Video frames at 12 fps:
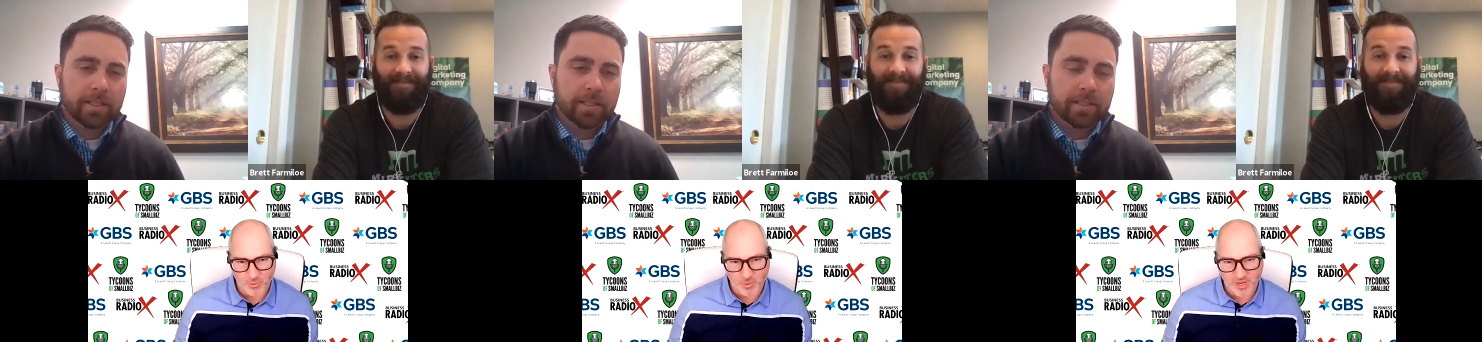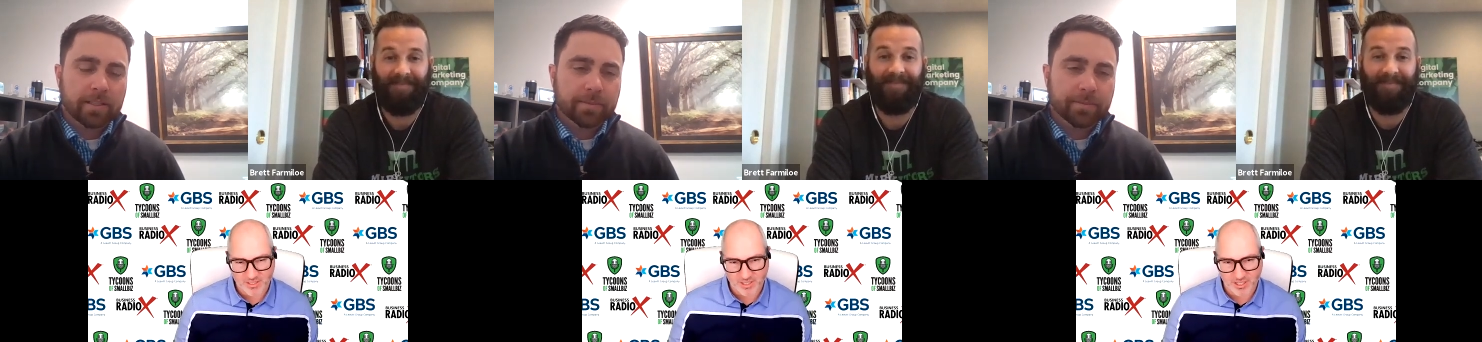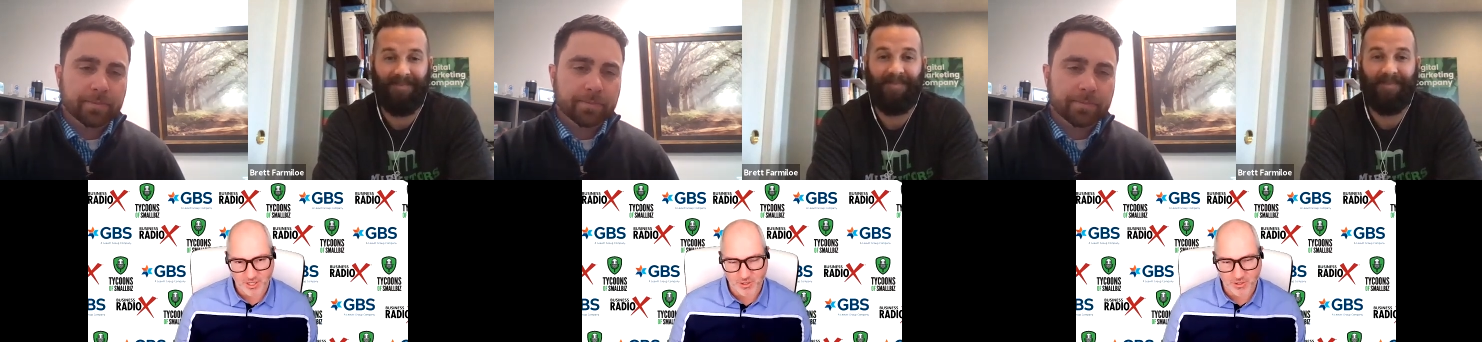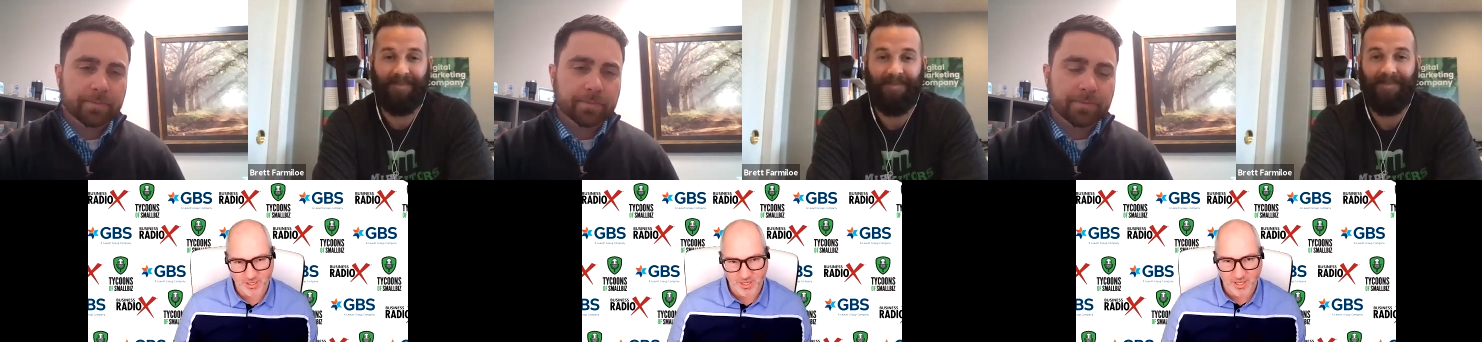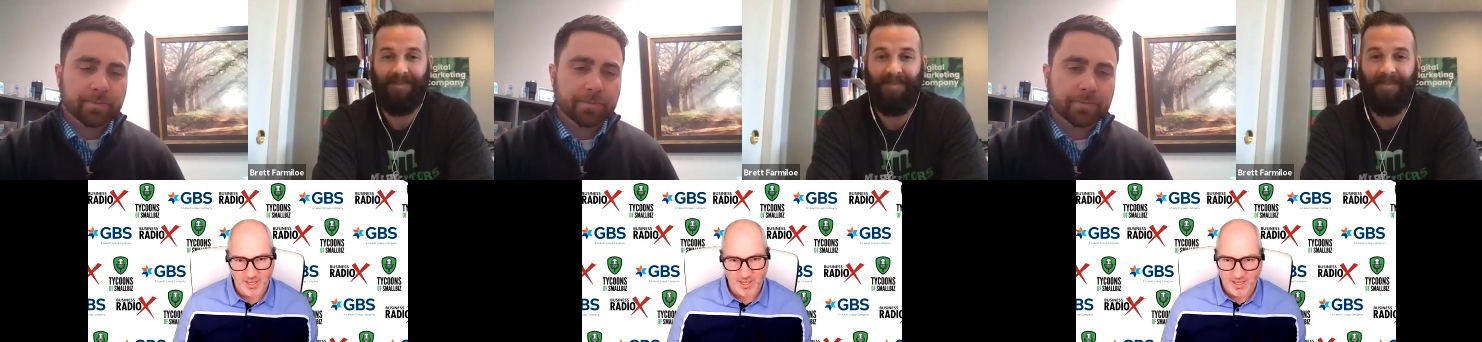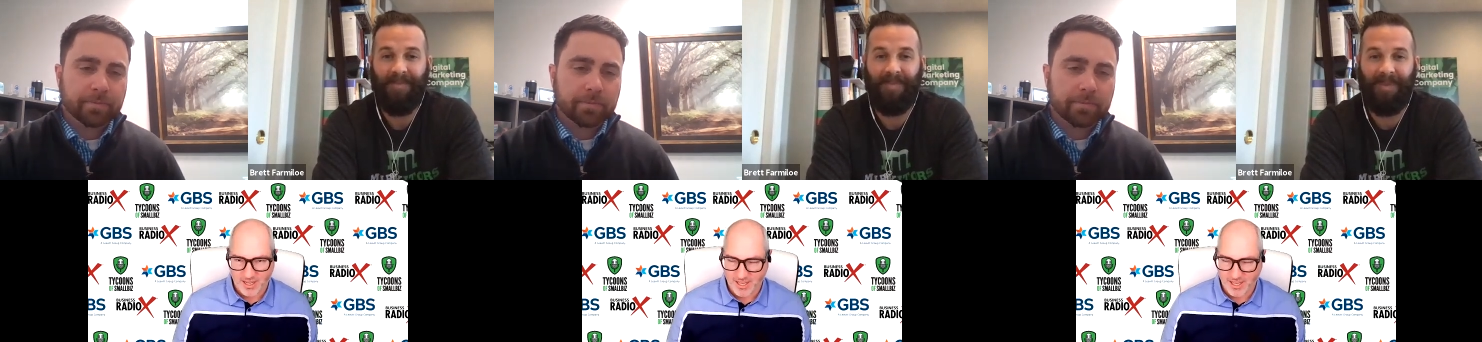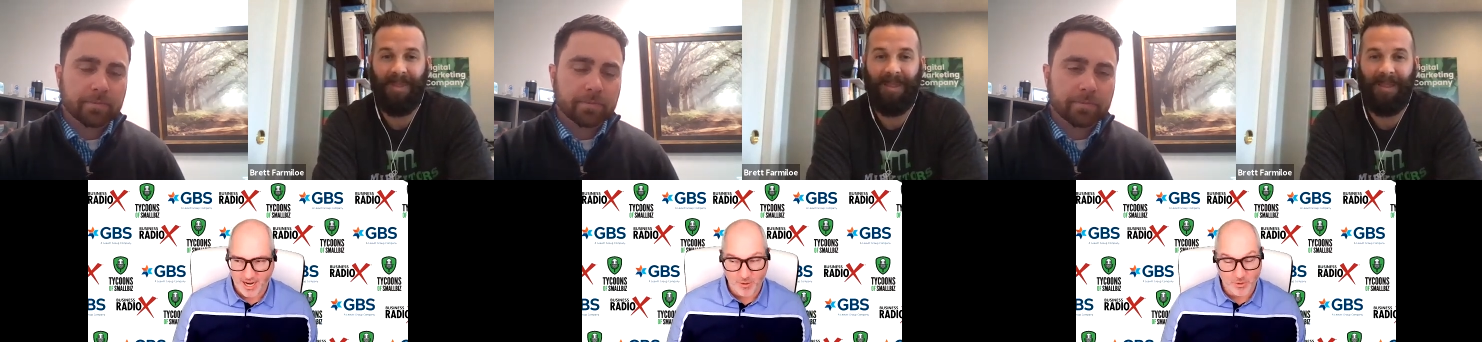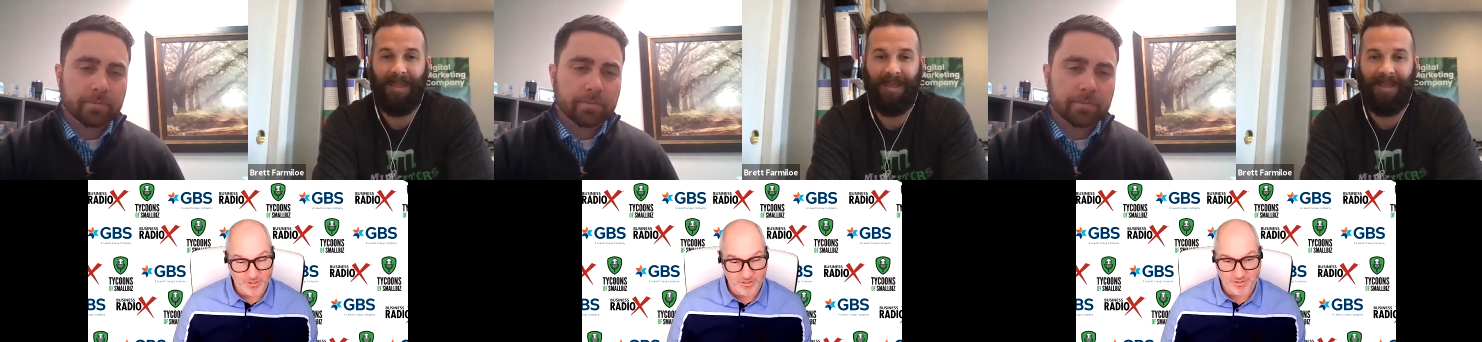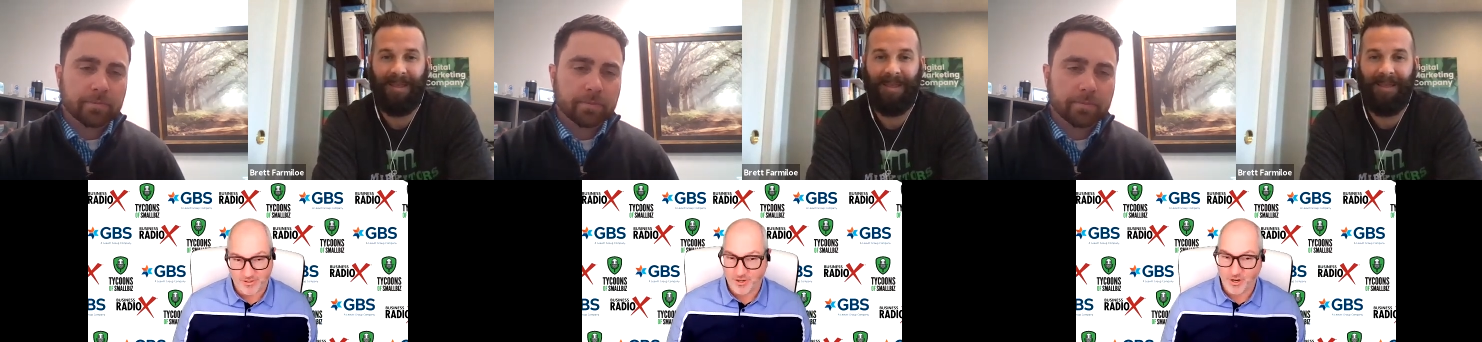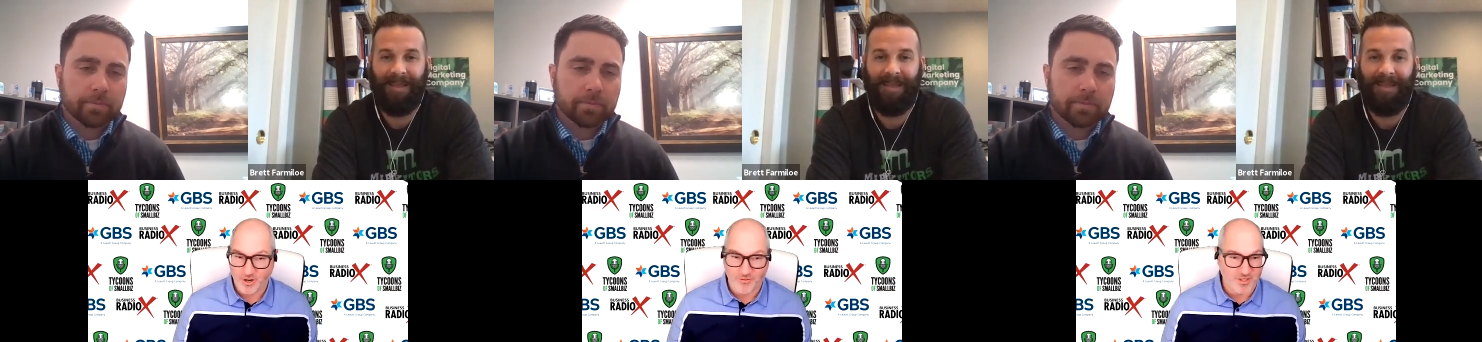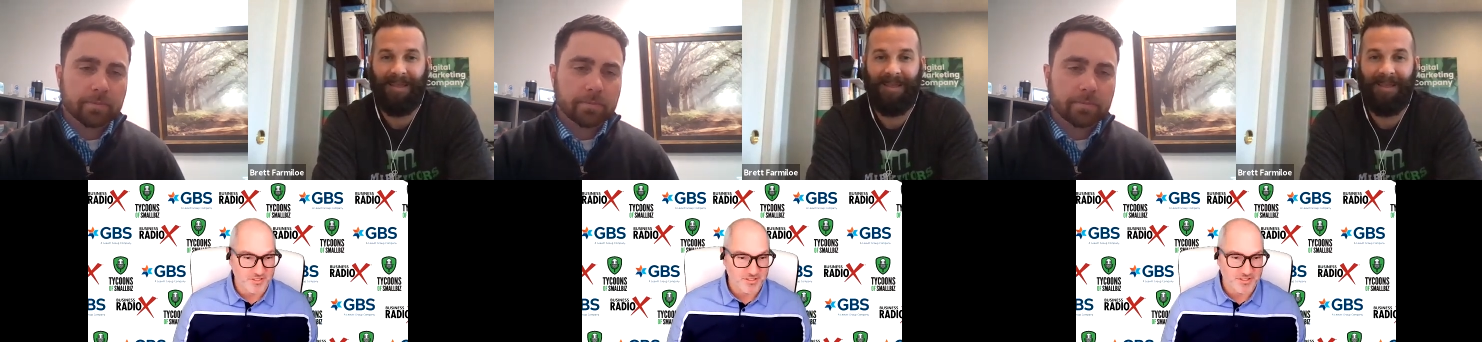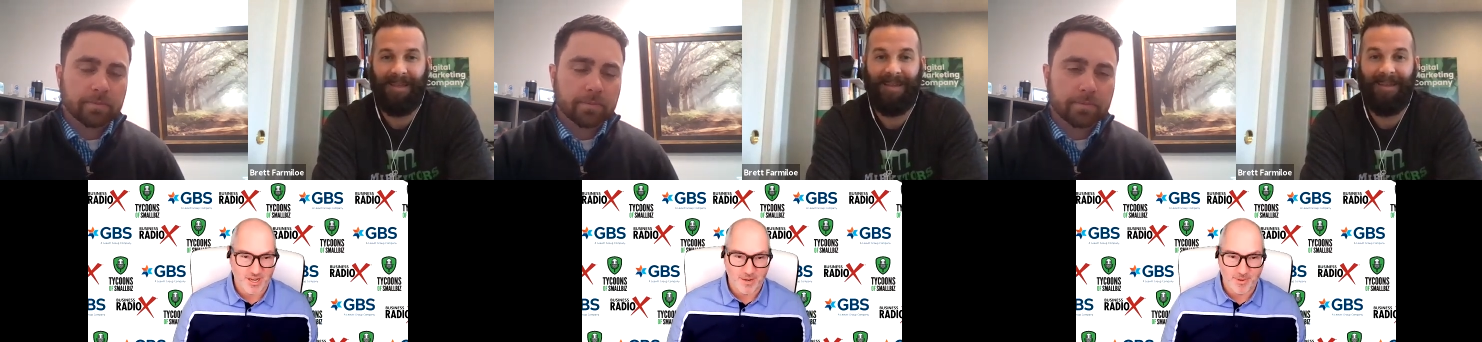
Speaker 1: of weeks ago. And, and I was nervous.